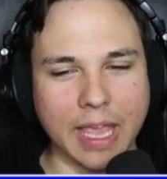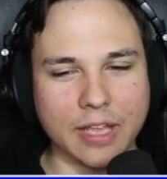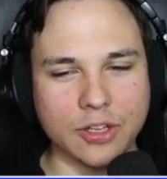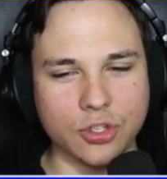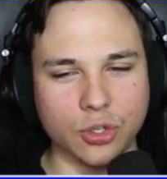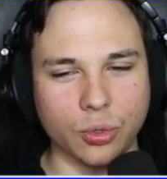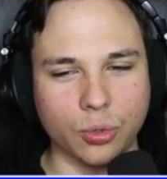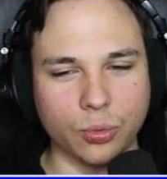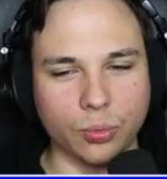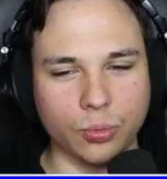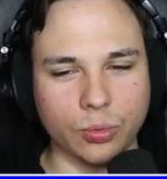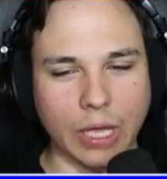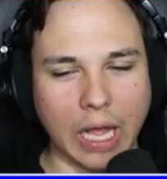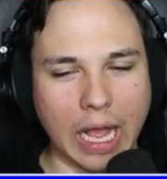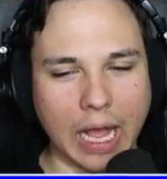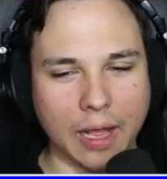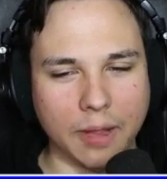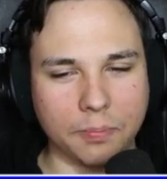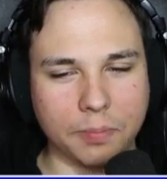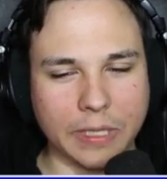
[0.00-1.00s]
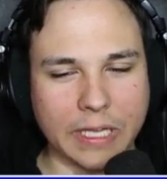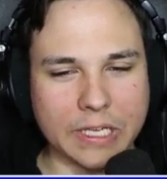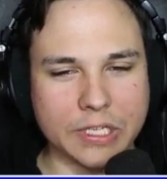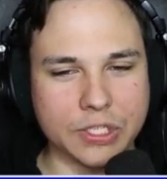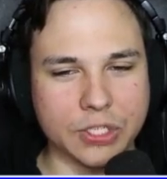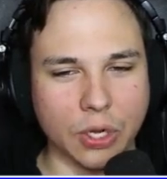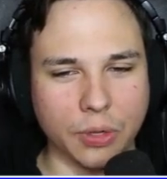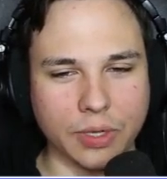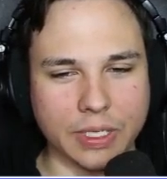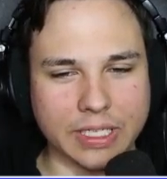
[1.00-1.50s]
Angel, uh, please
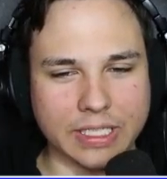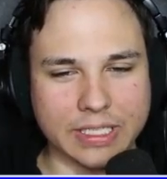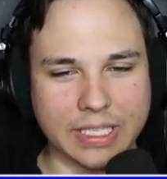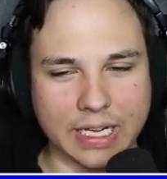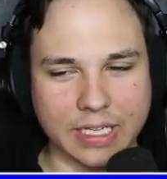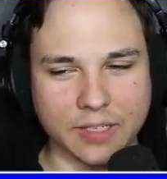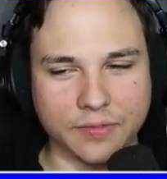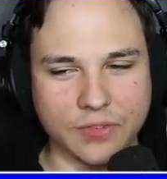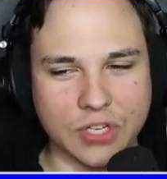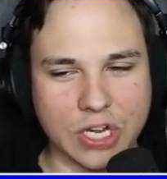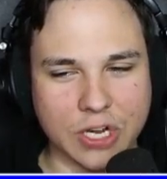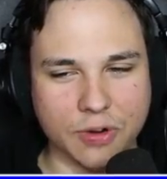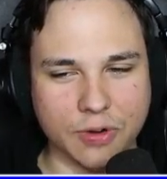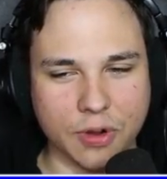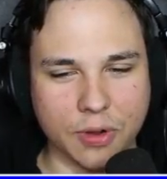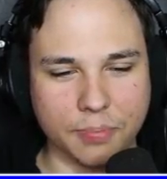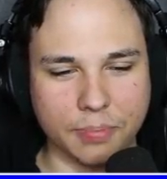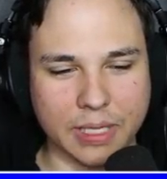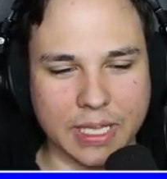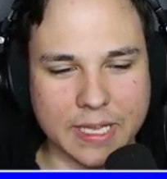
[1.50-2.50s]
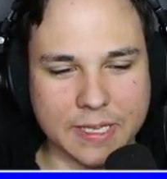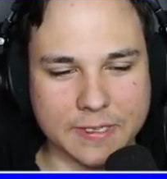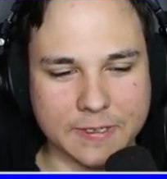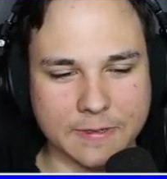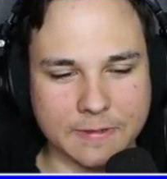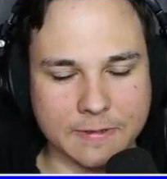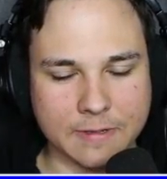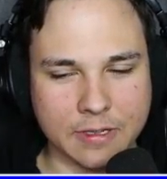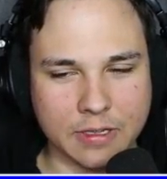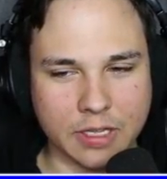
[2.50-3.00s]
show the detective to your room, please,
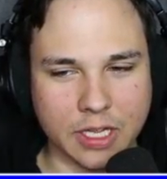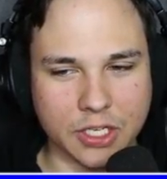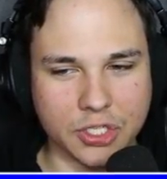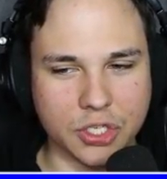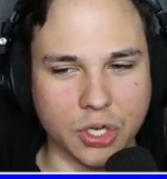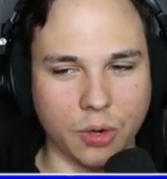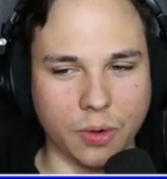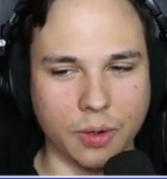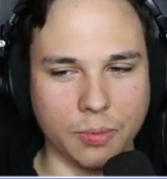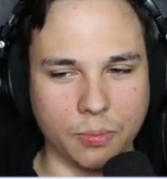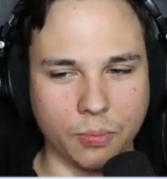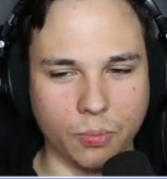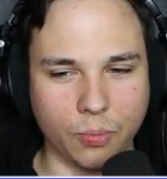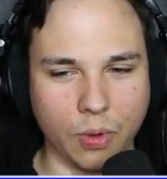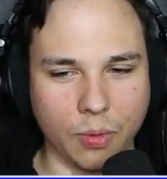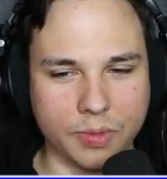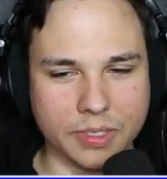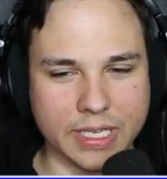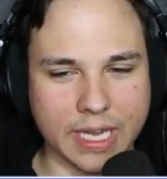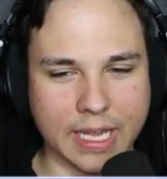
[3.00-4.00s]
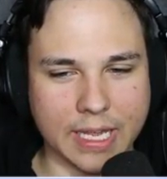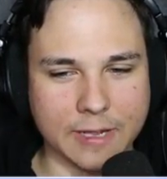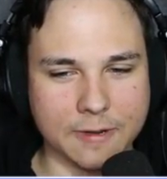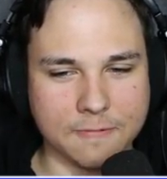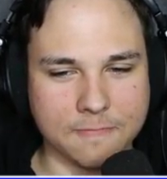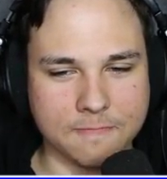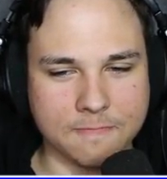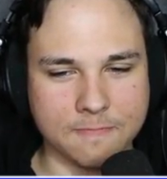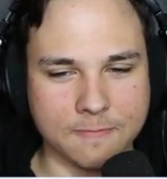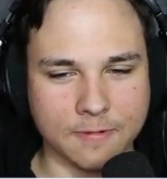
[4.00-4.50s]
and show him what was taken.
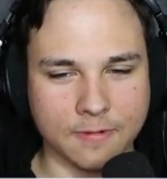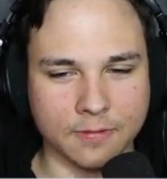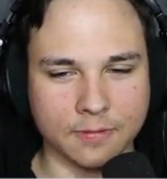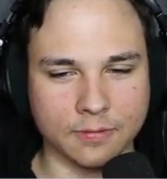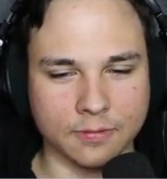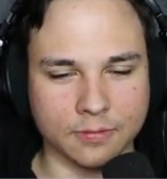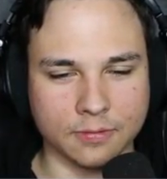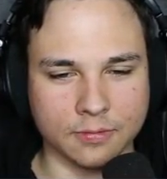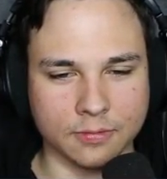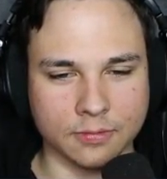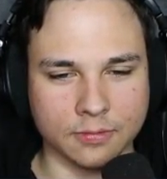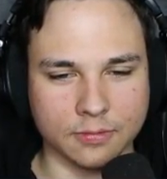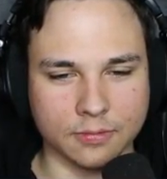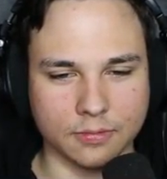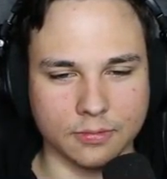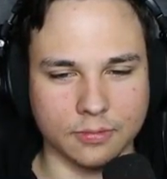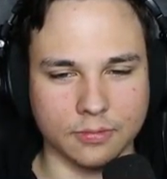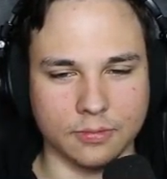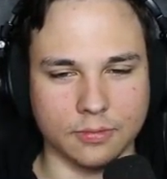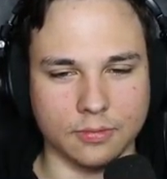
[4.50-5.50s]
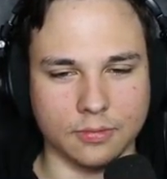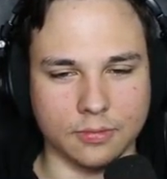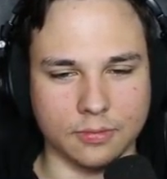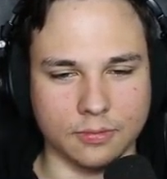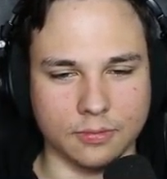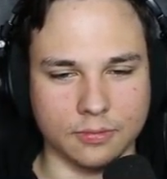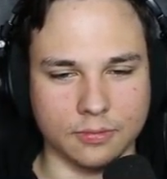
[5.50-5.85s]
That's right.